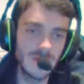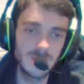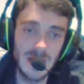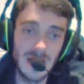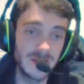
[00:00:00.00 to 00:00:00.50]
as
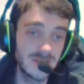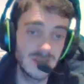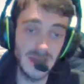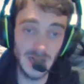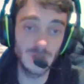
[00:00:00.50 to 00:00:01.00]
bad as
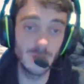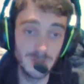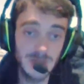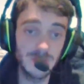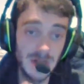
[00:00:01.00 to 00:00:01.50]
the actual
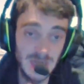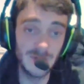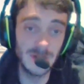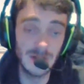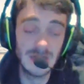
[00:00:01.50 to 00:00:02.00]

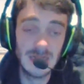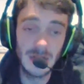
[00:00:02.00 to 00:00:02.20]
misbehaviour